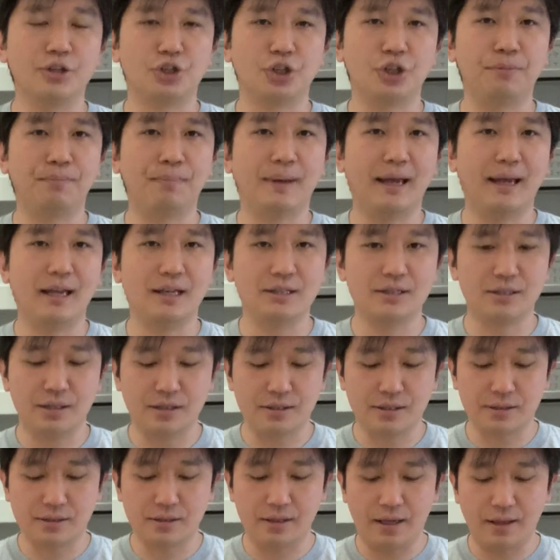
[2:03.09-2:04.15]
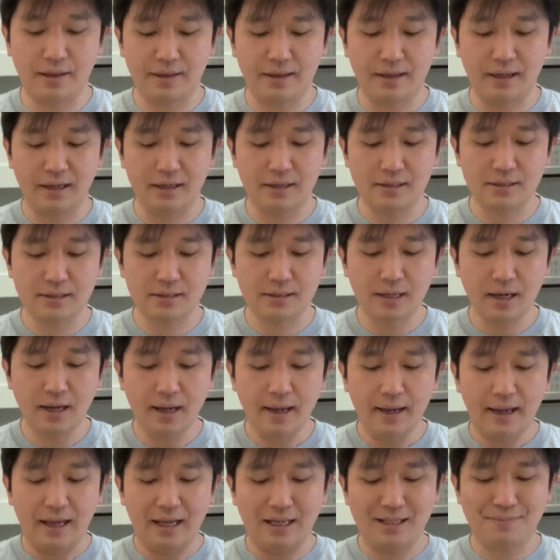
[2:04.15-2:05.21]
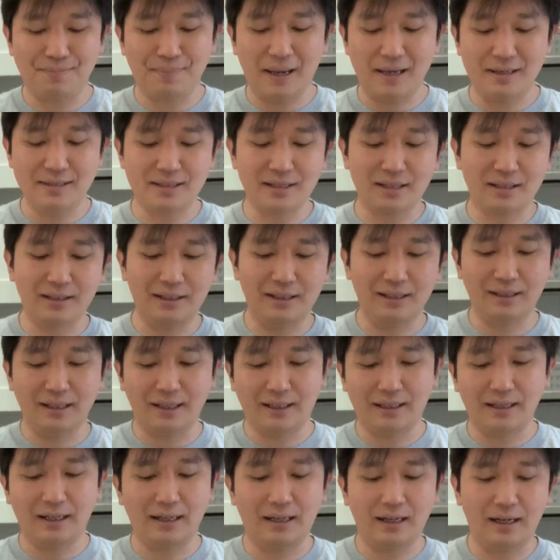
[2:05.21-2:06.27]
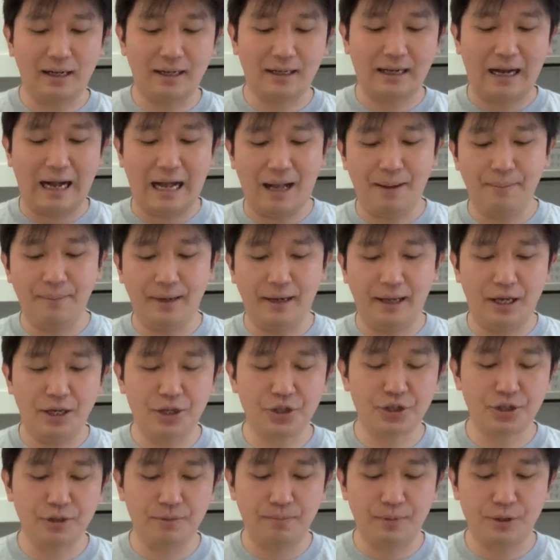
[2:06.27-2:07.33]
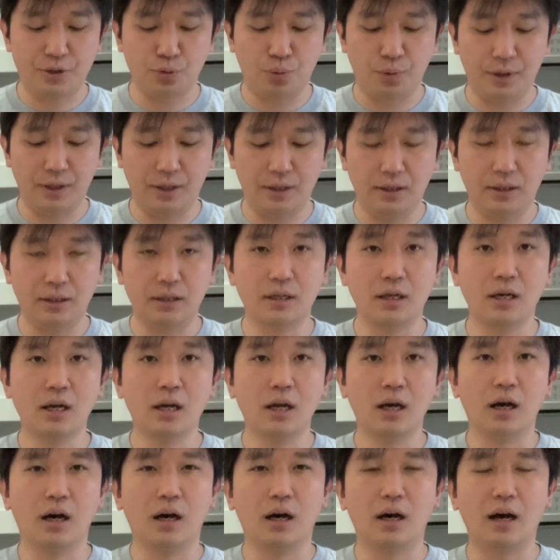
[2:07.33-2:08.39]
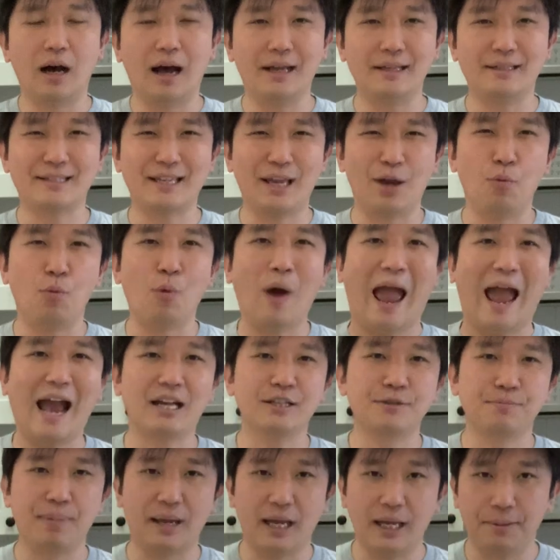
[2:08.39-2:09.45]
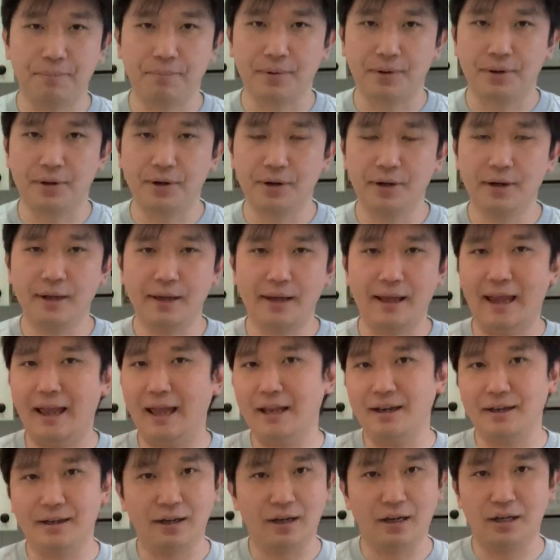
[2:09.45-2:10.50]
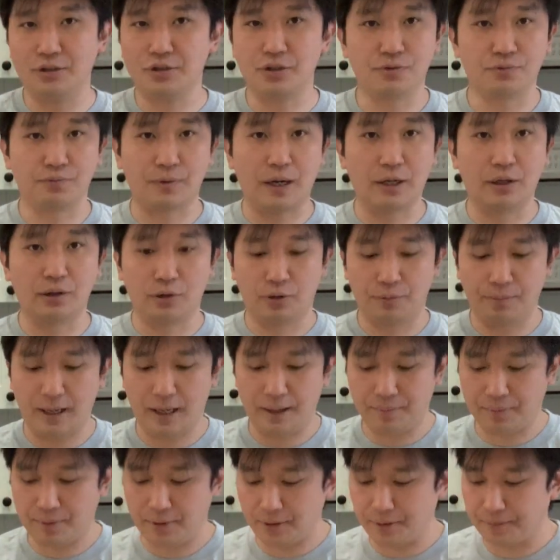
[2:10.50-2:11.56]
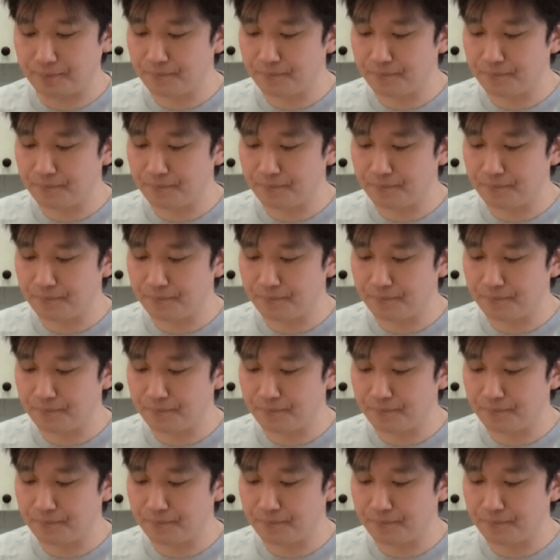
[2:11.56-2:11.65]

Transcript: sheet pans and things. It's basically like a combination between, I'd say, wax paper and just regular paper,